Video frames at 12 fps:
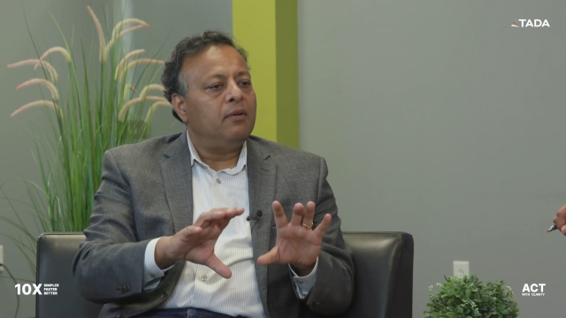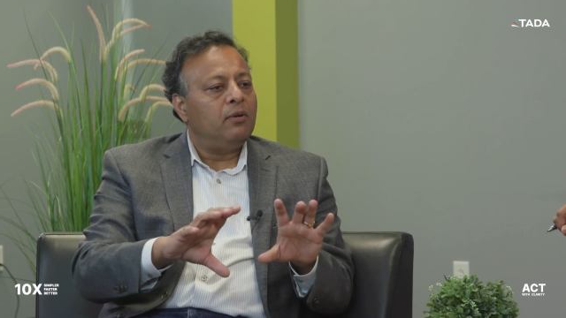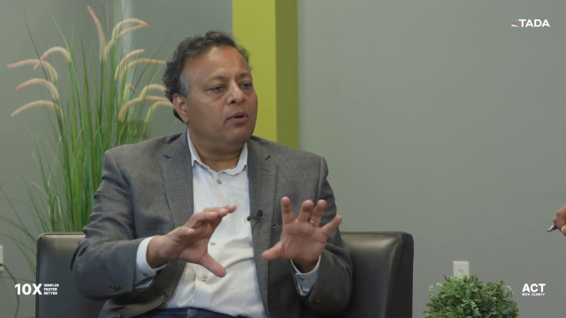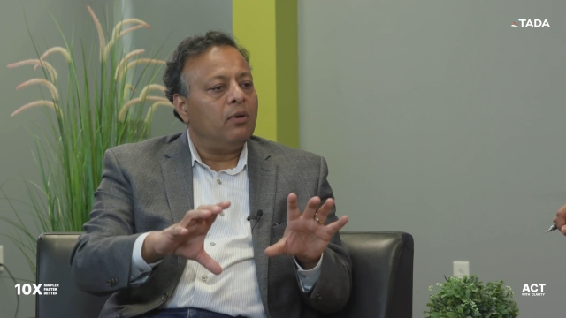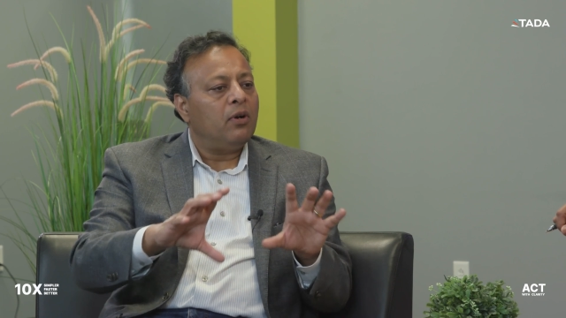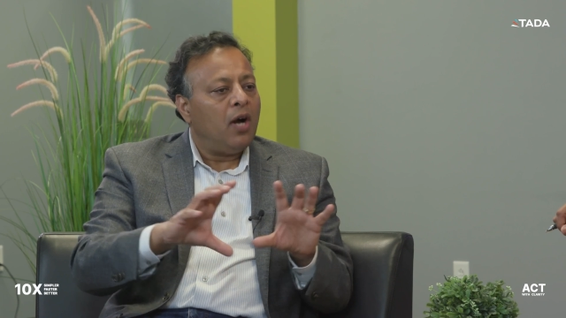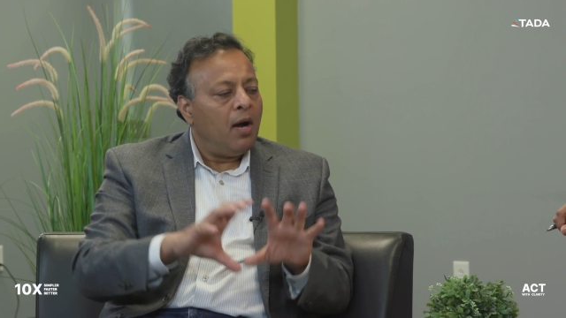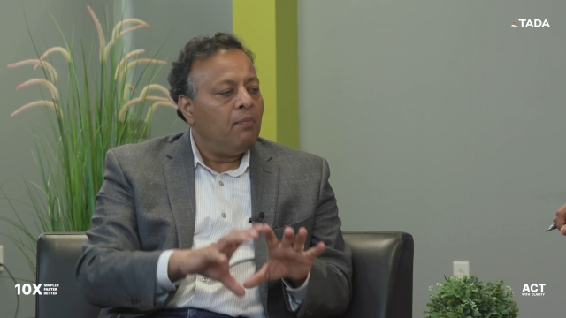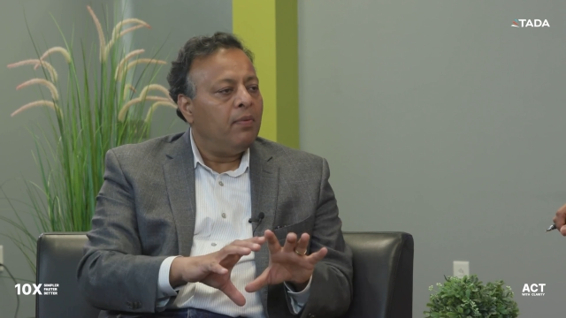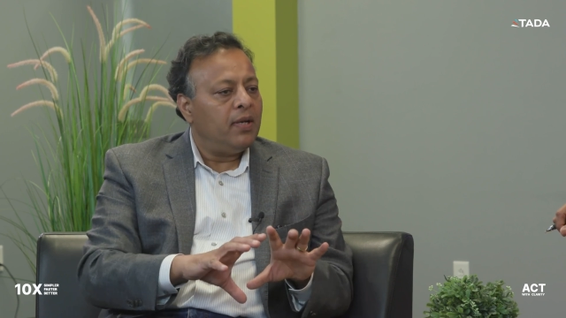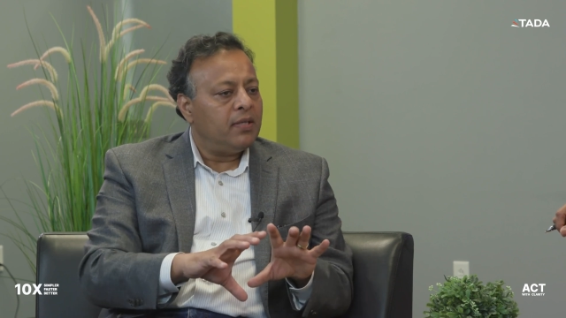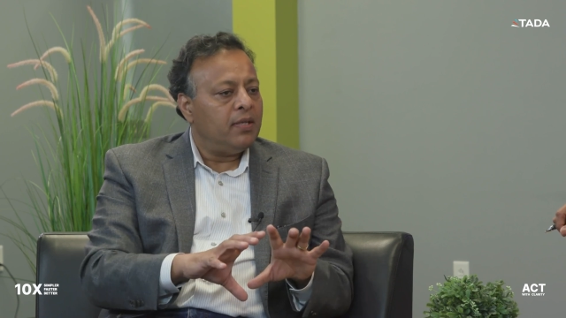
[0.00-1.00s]
role
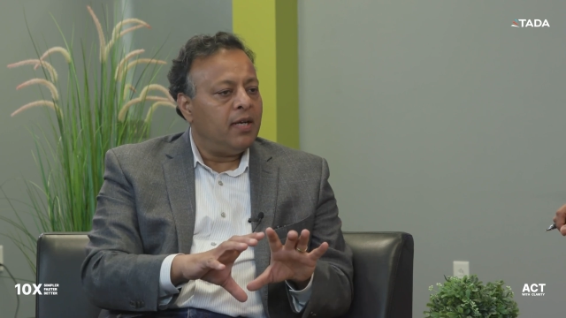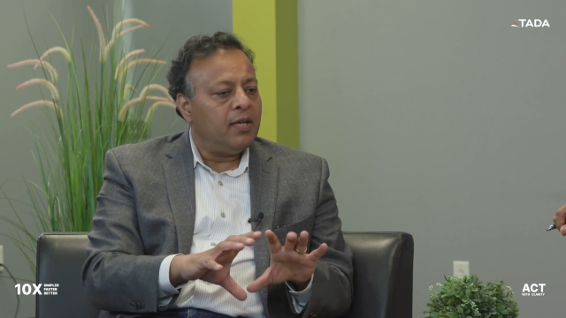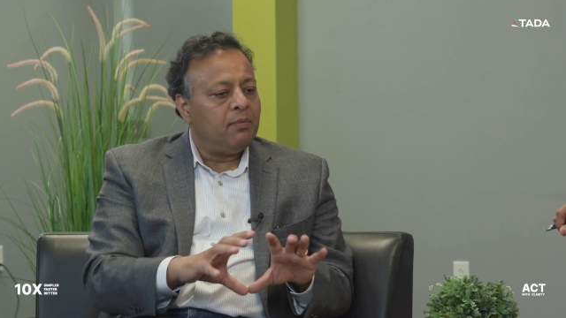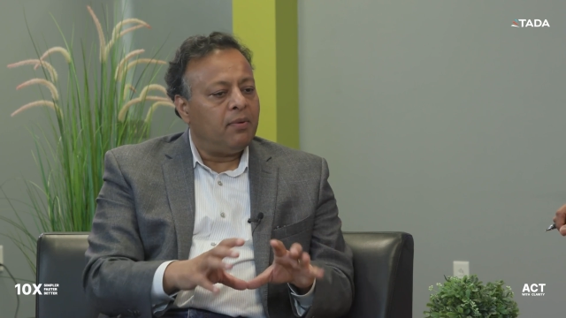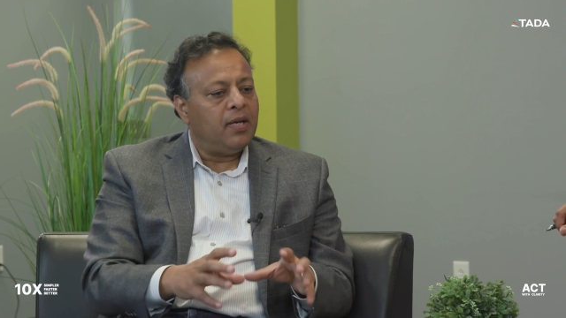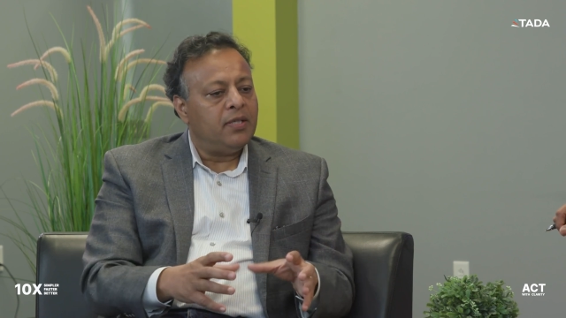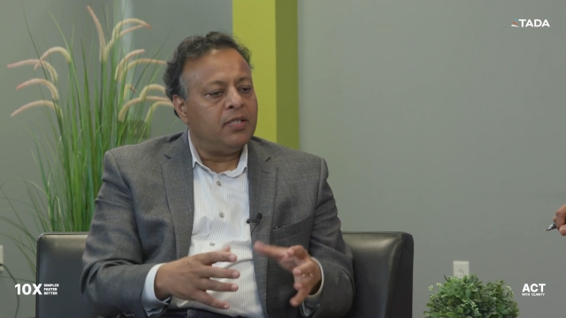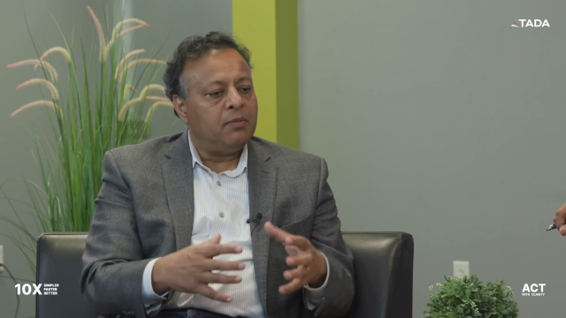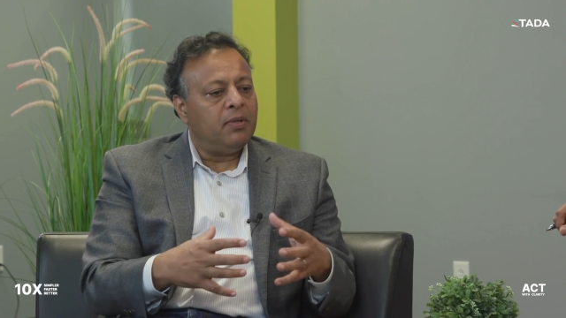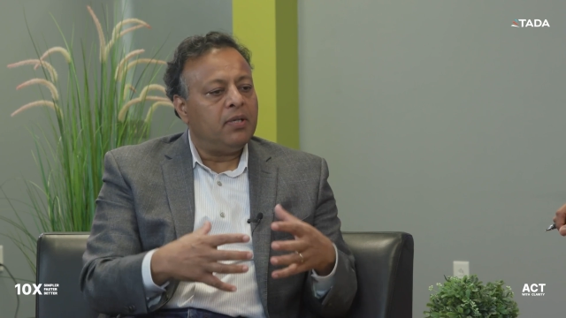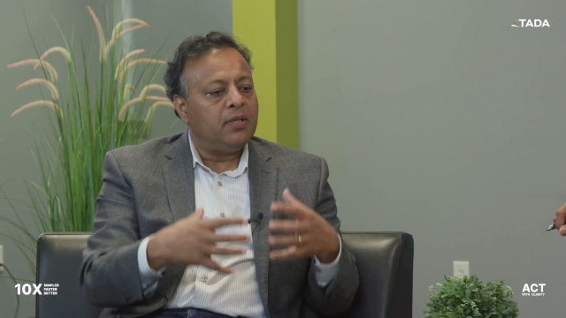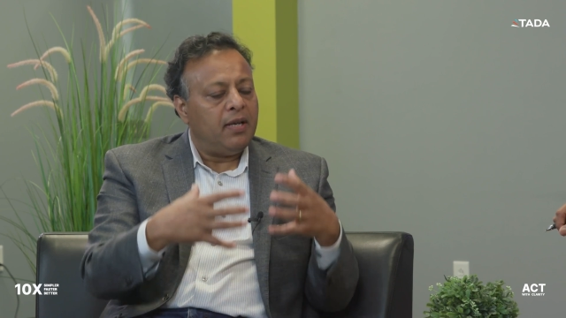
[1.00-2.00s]
complex in enterprises,
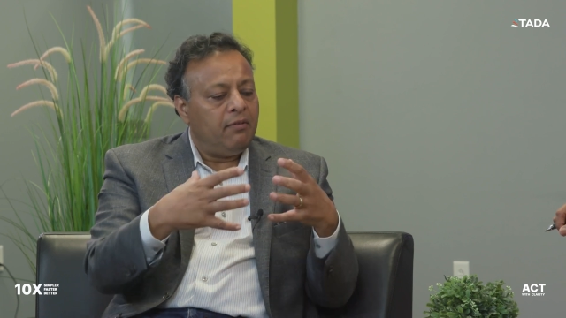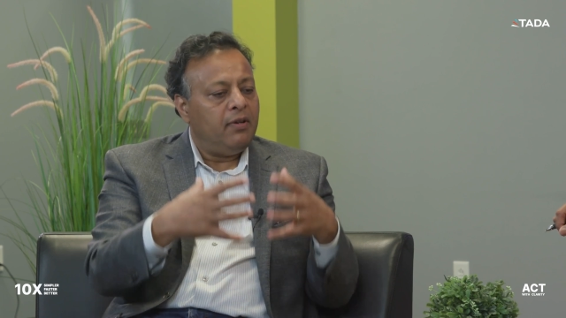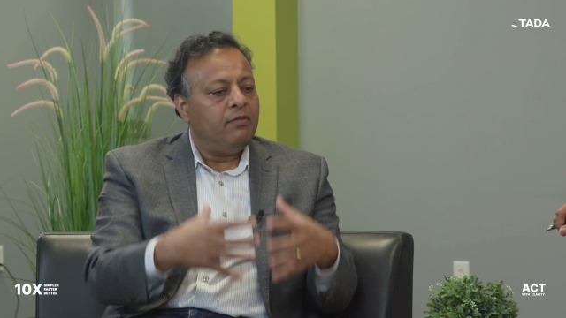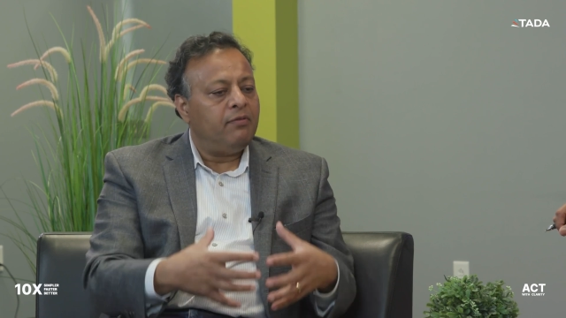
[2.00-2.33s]
because every